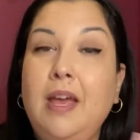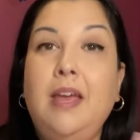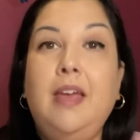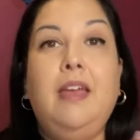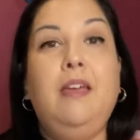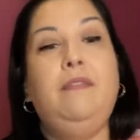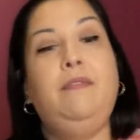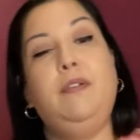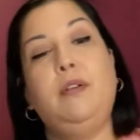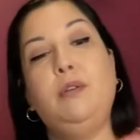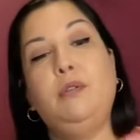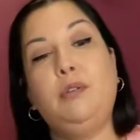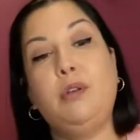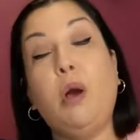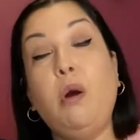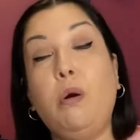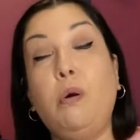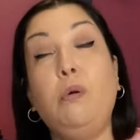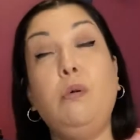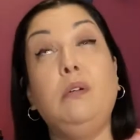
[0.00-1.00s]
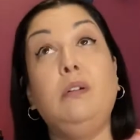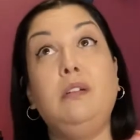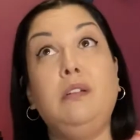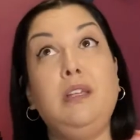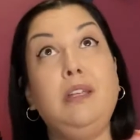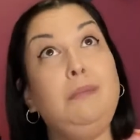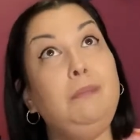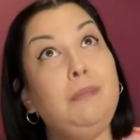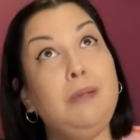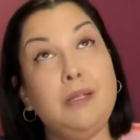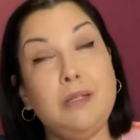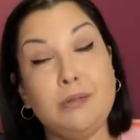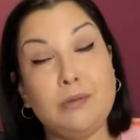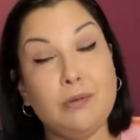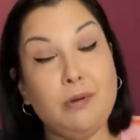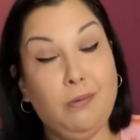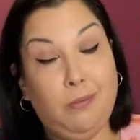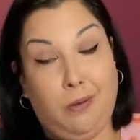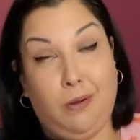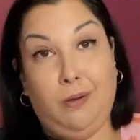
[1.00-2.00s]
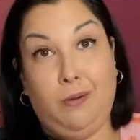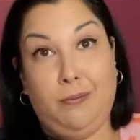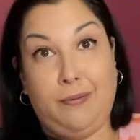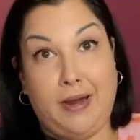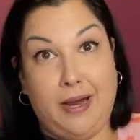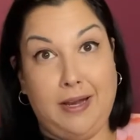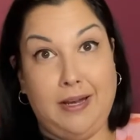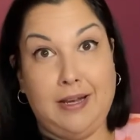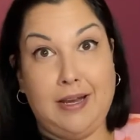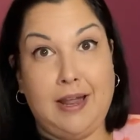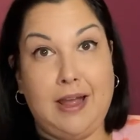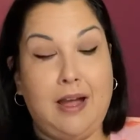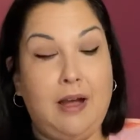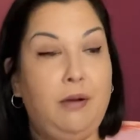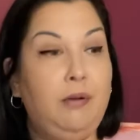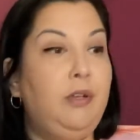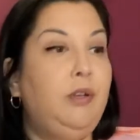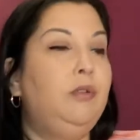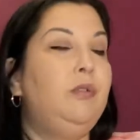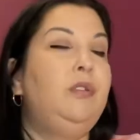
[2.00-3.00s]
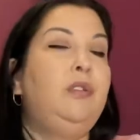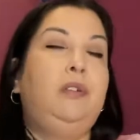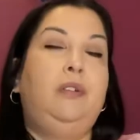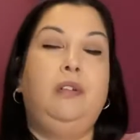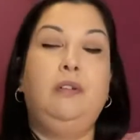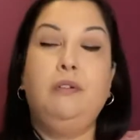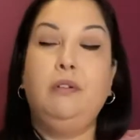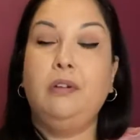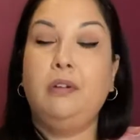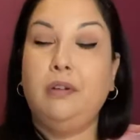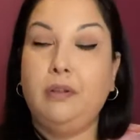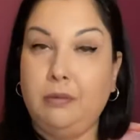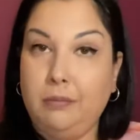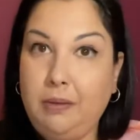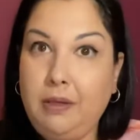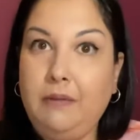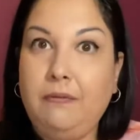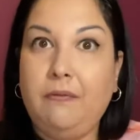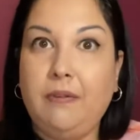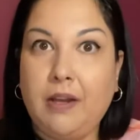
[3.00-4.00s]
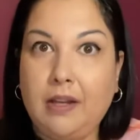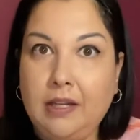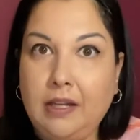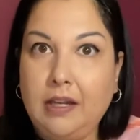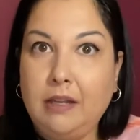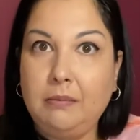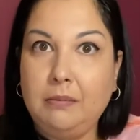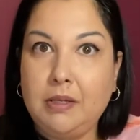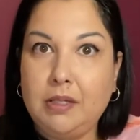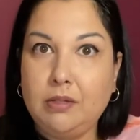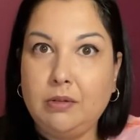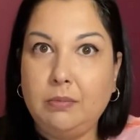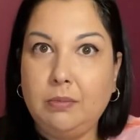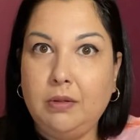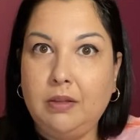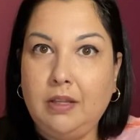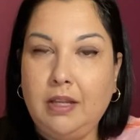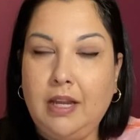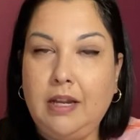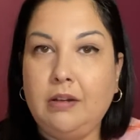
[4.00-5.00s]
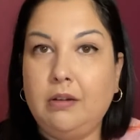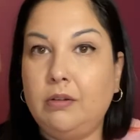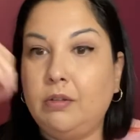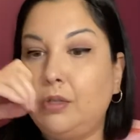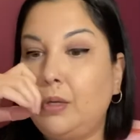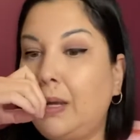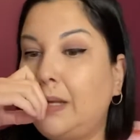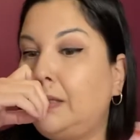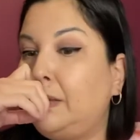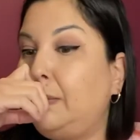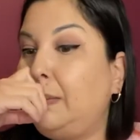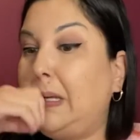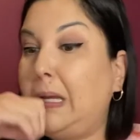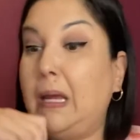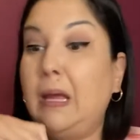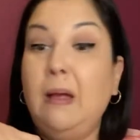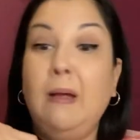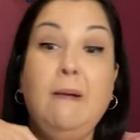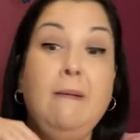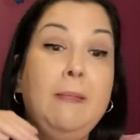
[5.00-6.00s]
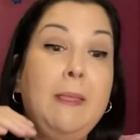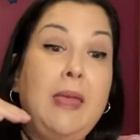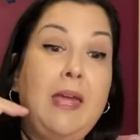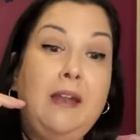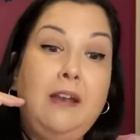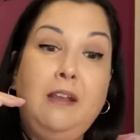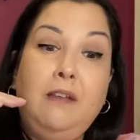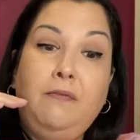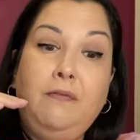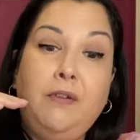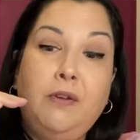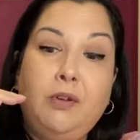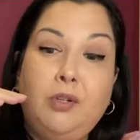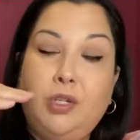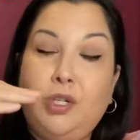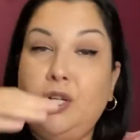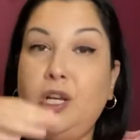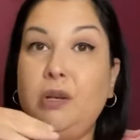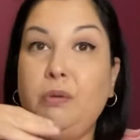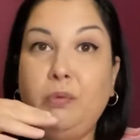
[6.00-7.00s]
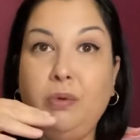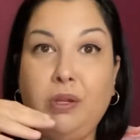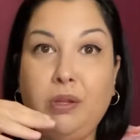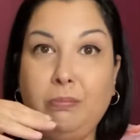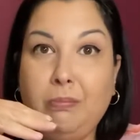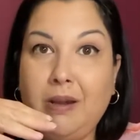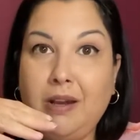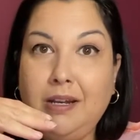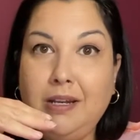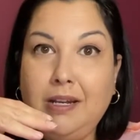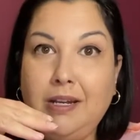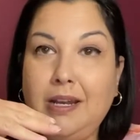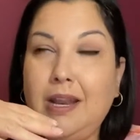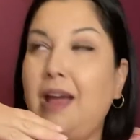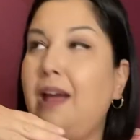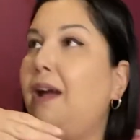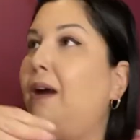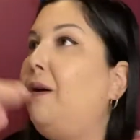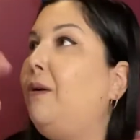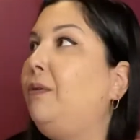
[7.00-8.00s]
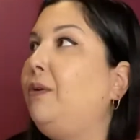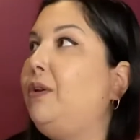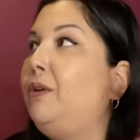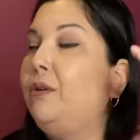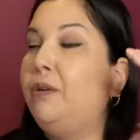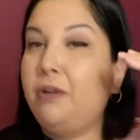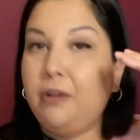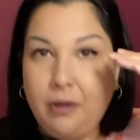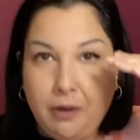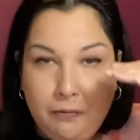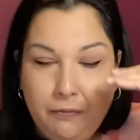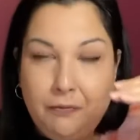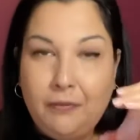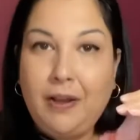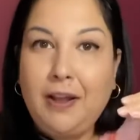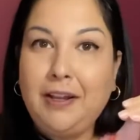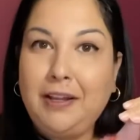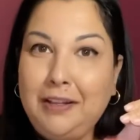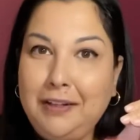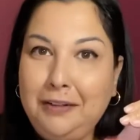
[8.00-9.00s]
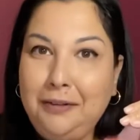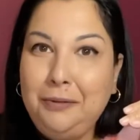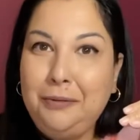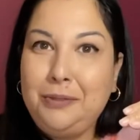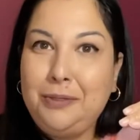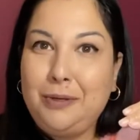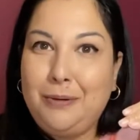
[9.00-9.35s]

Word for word: If you're totally miserable right now, you're still going to be fucking miserable later. Trust me. And if you're shit with money now, you're going to fucking lose your